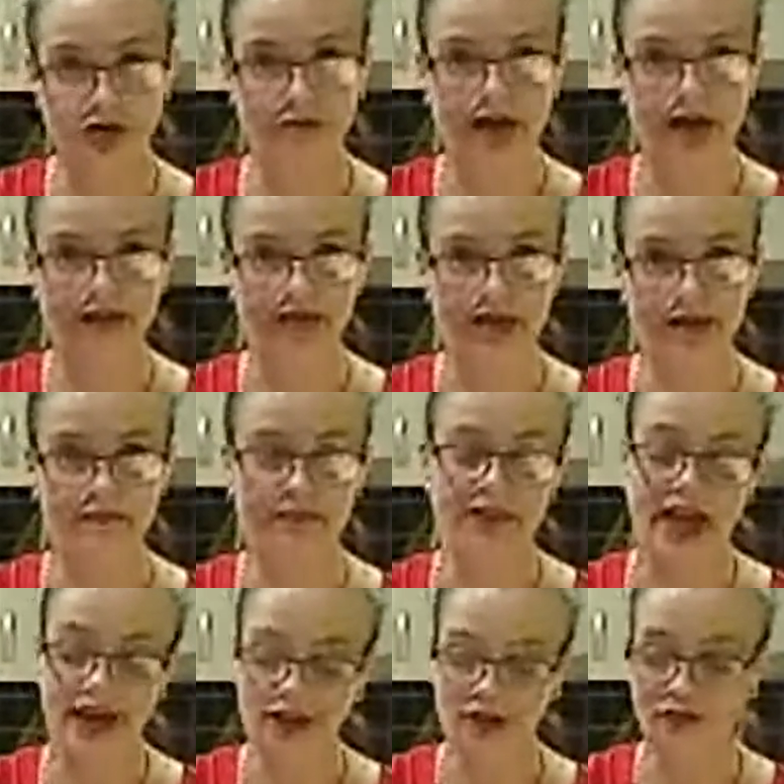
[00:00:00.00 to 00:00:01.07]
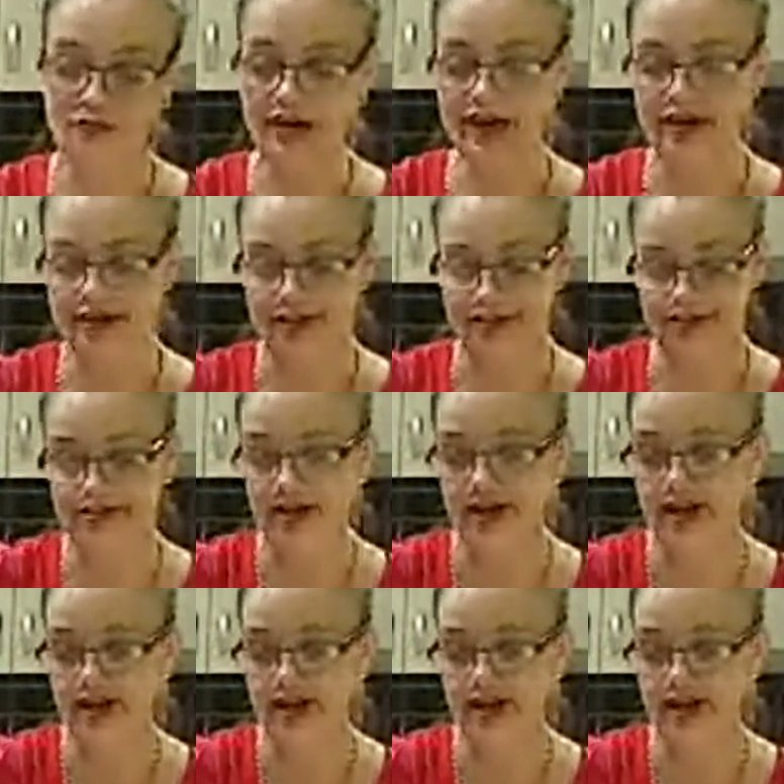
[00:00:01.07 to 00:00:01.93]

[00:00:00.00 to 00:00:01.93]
about them at your parties.